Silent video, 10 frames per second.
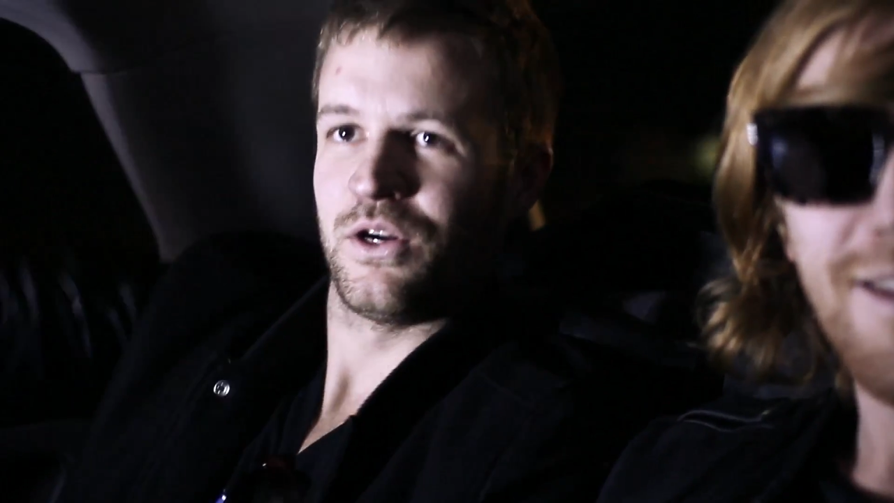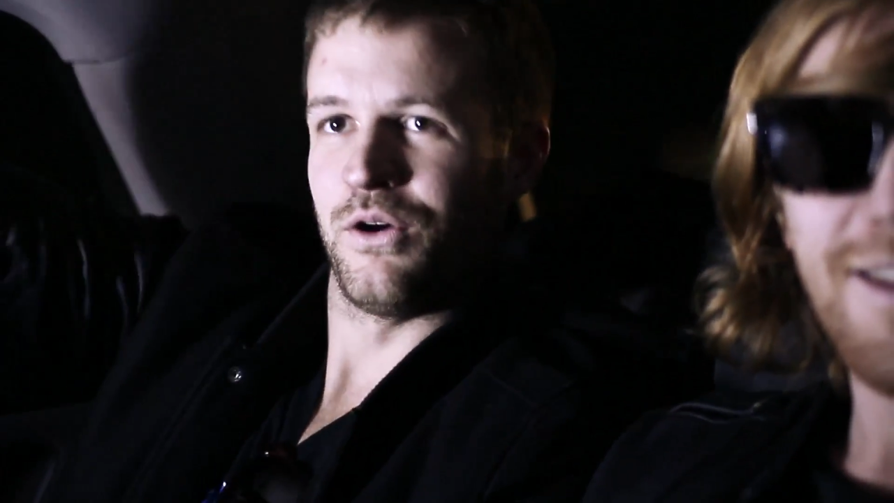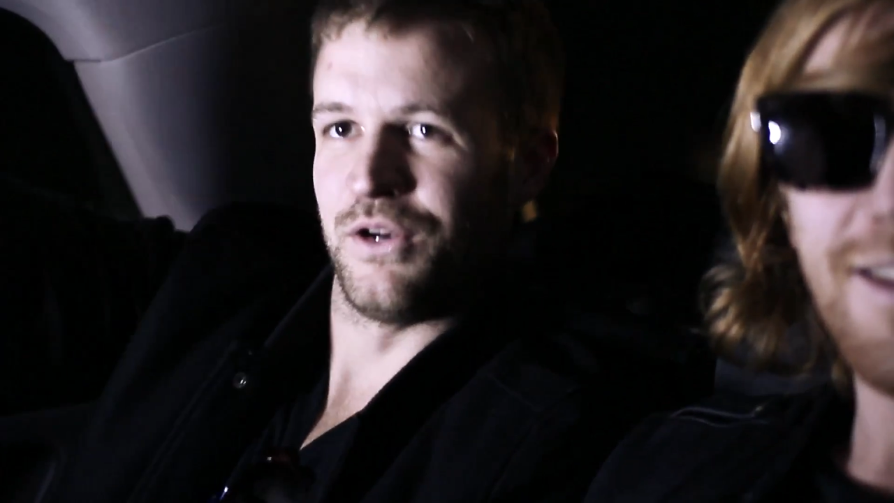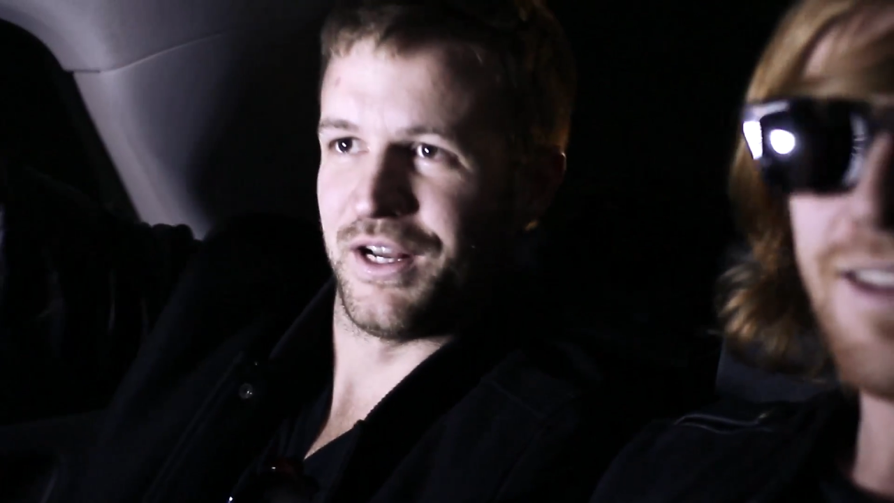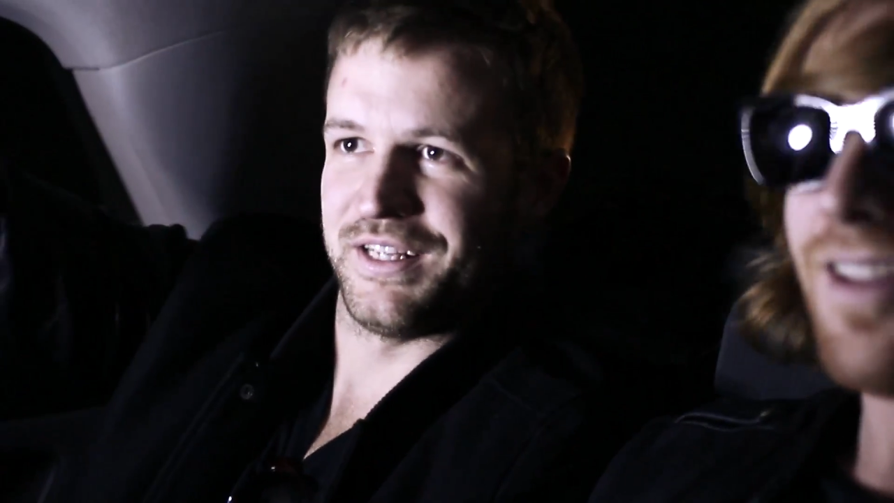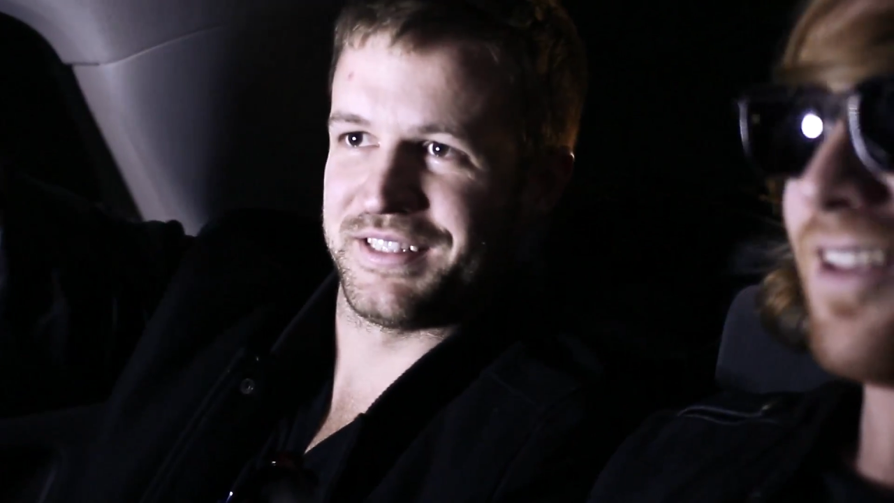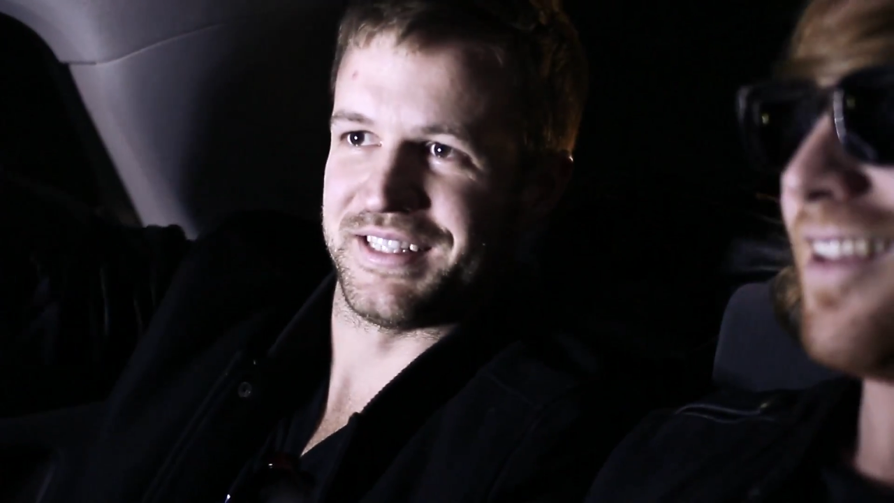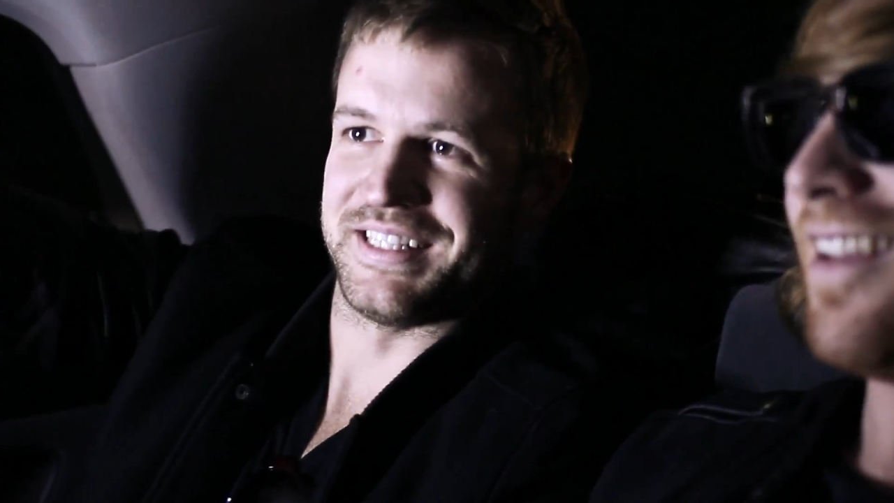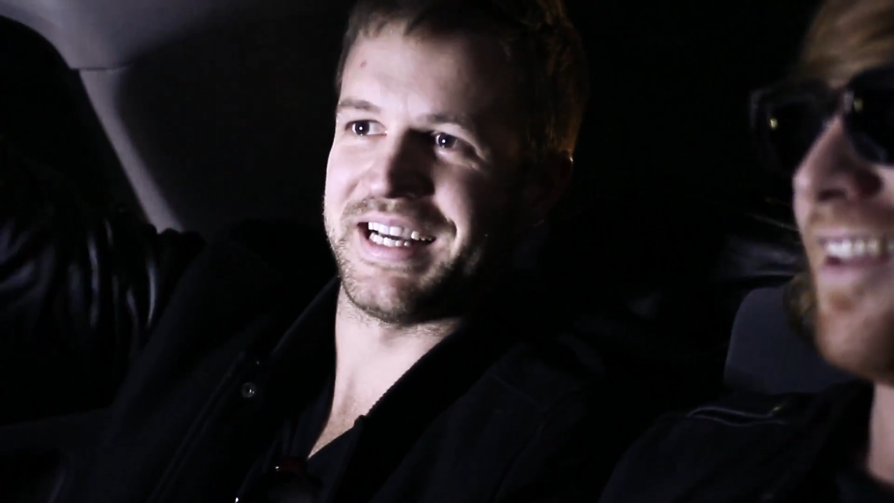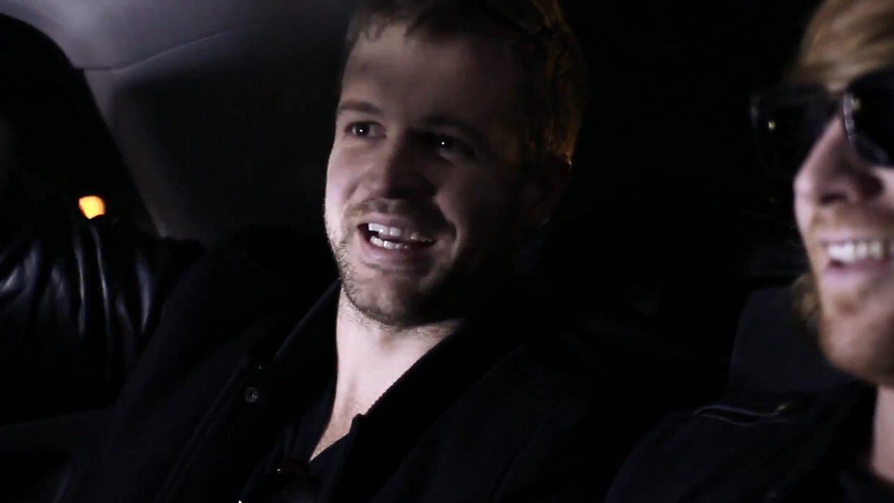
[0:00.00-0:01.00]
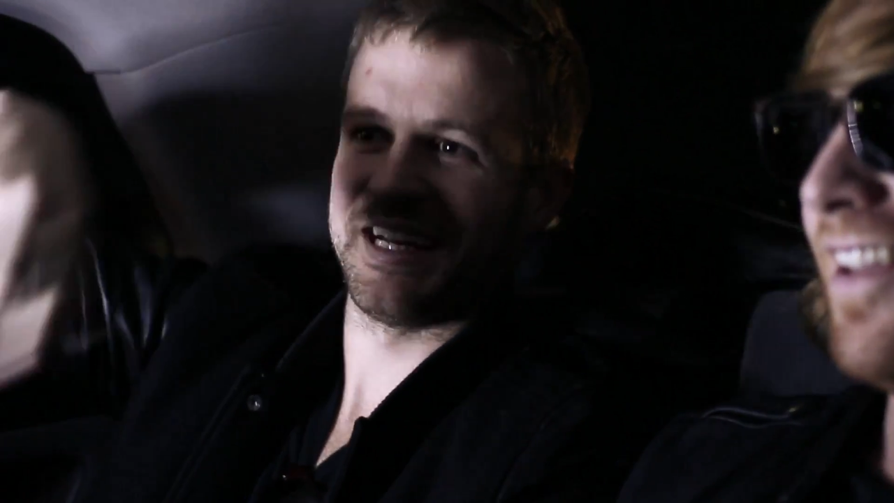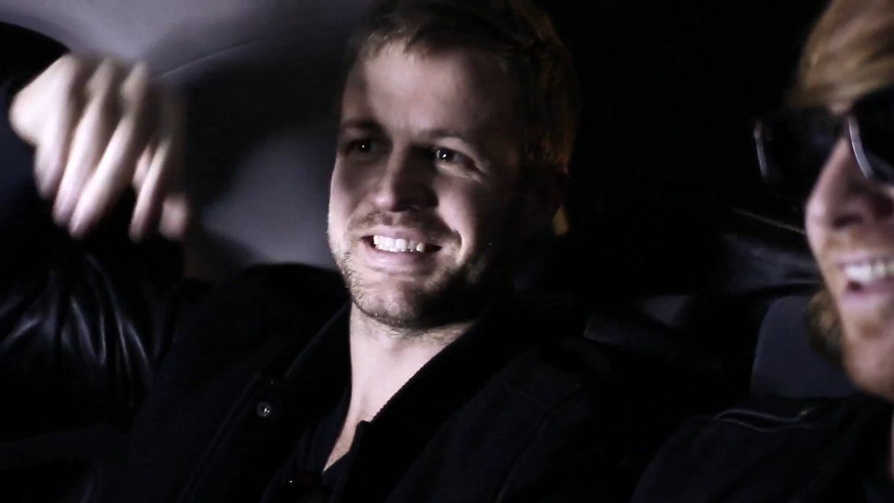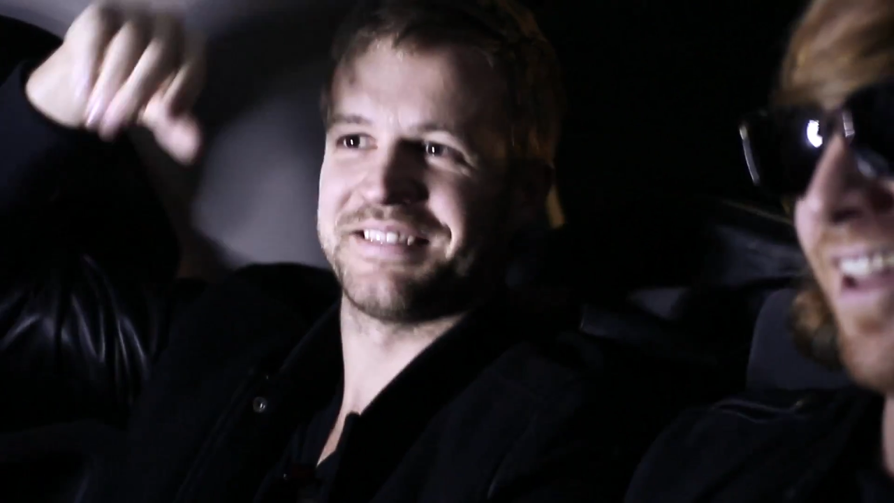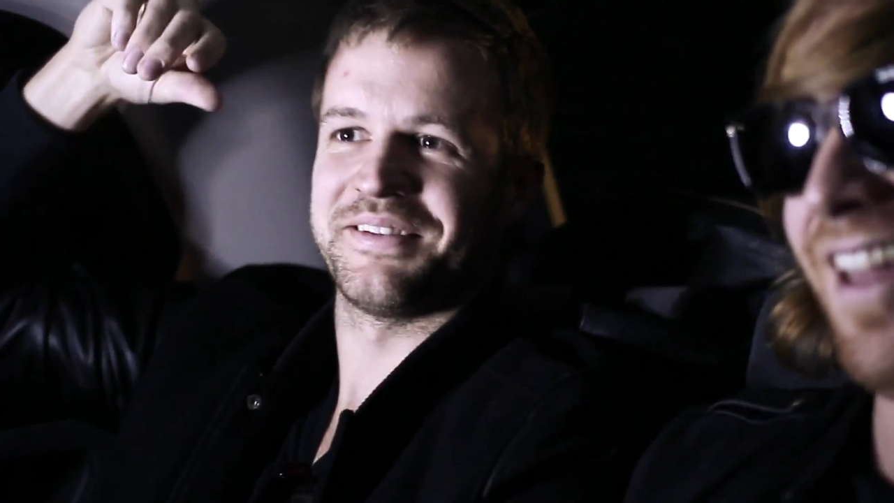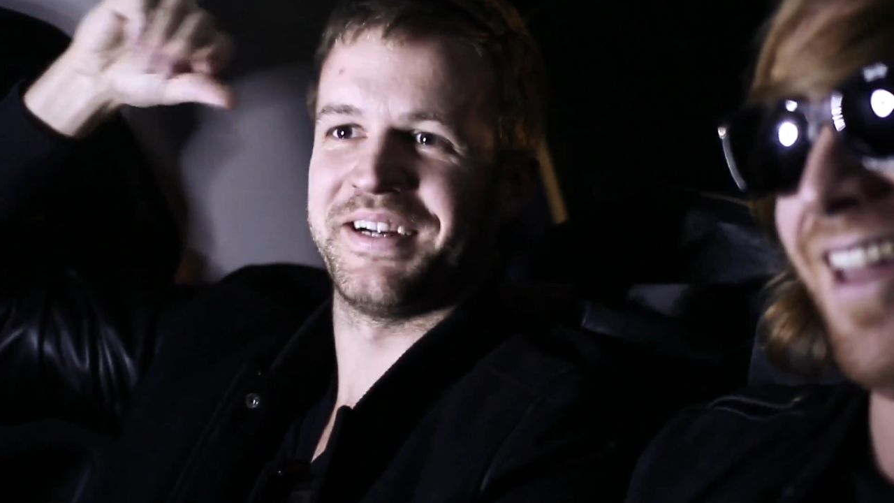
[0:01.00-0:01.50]
going like this at the deck
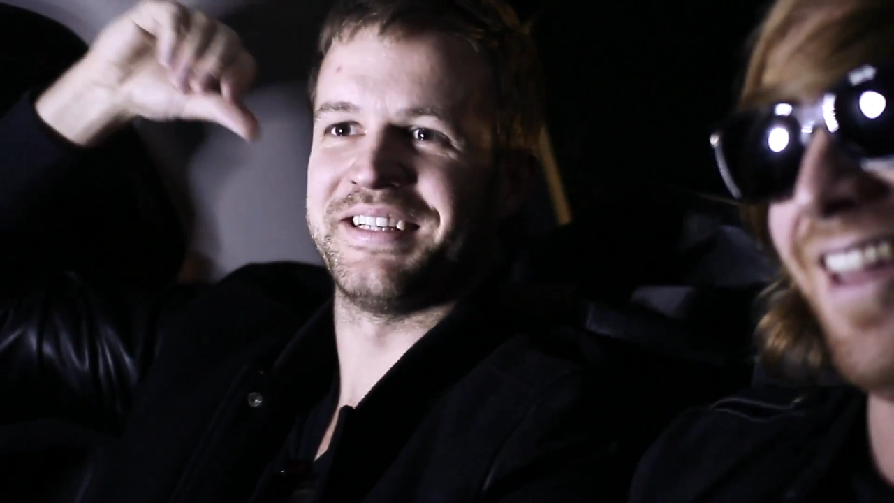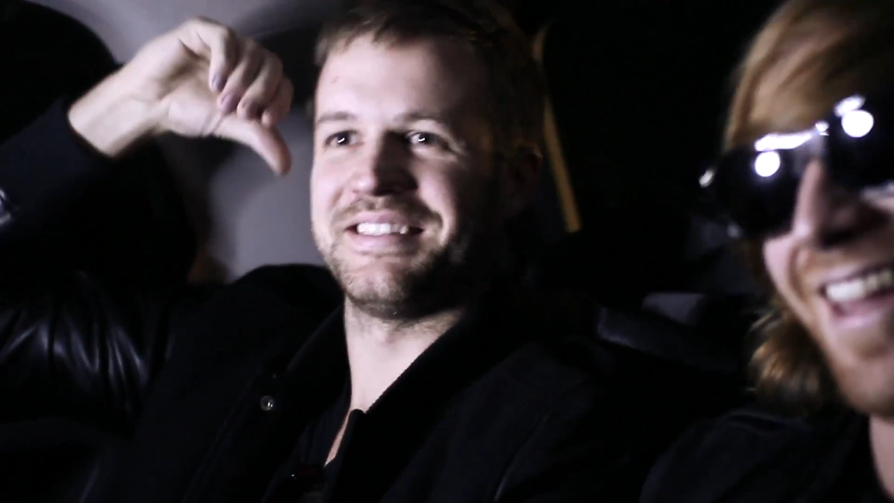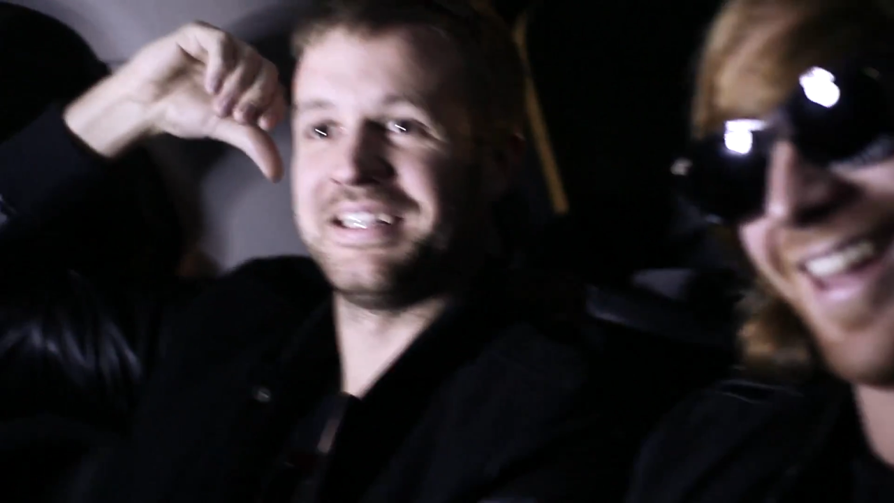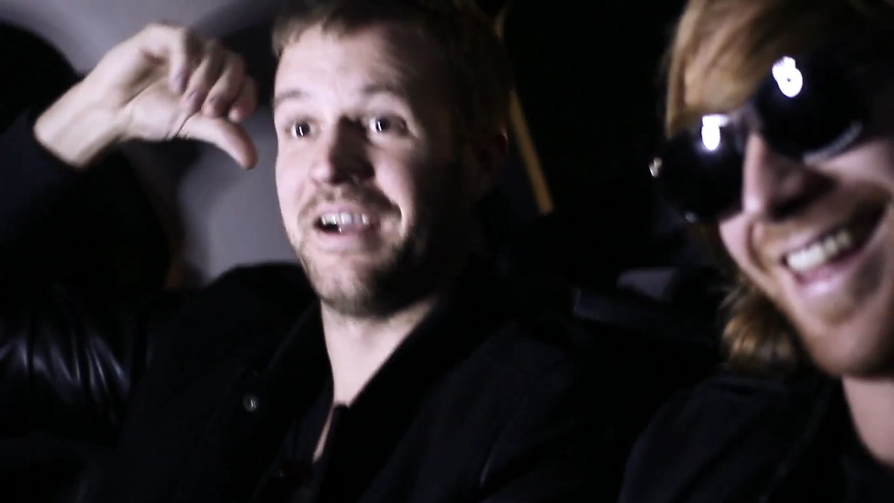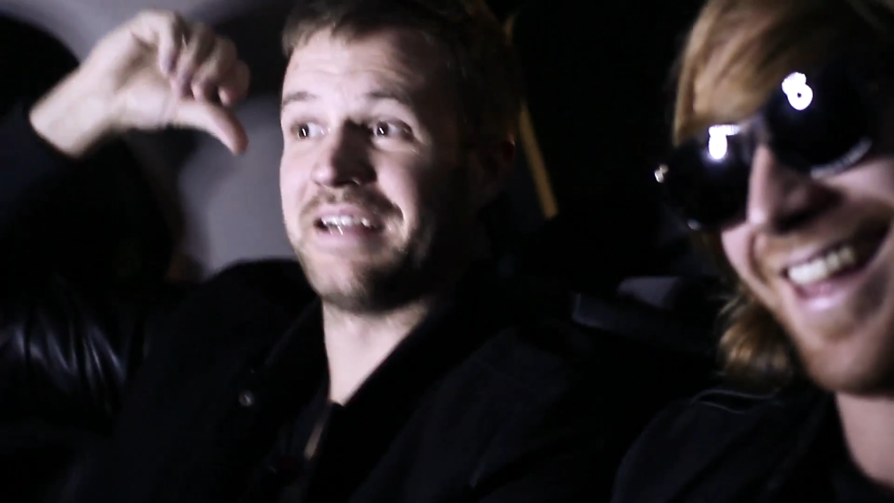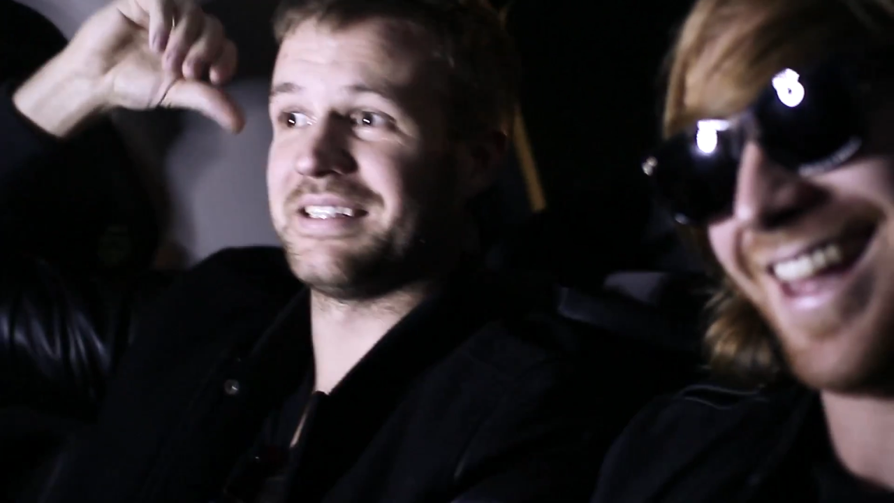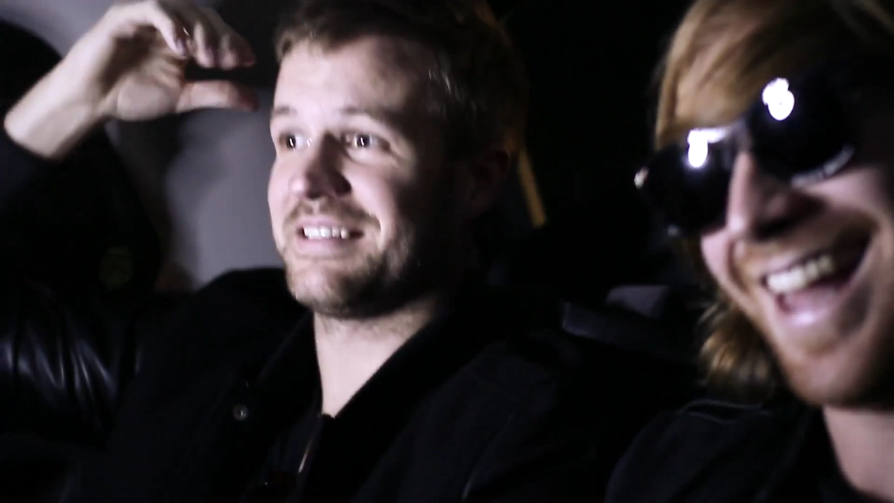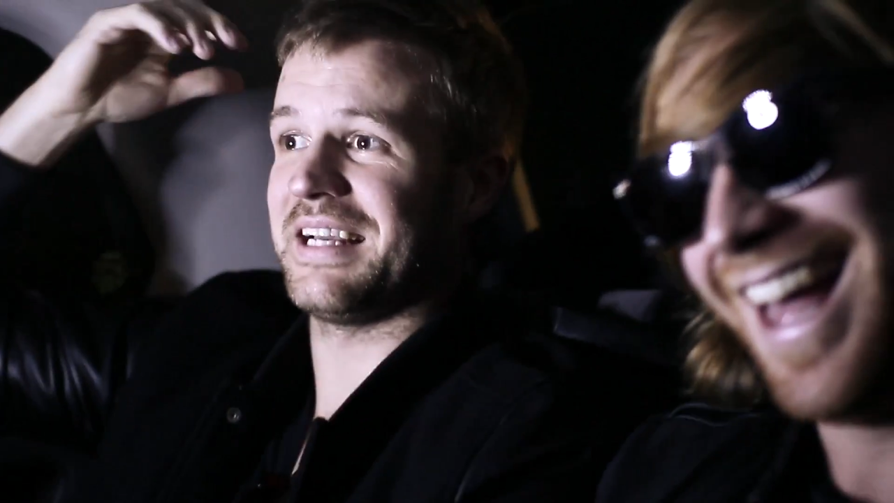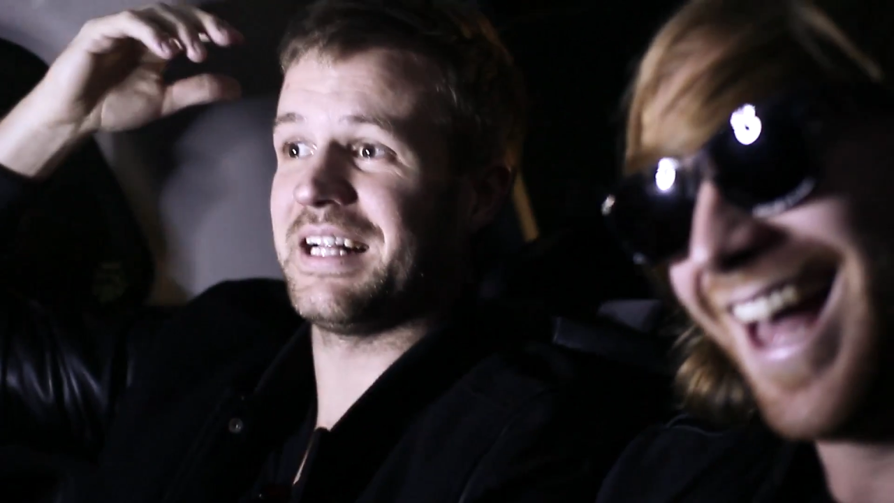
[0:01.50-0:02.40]
whereas you know to see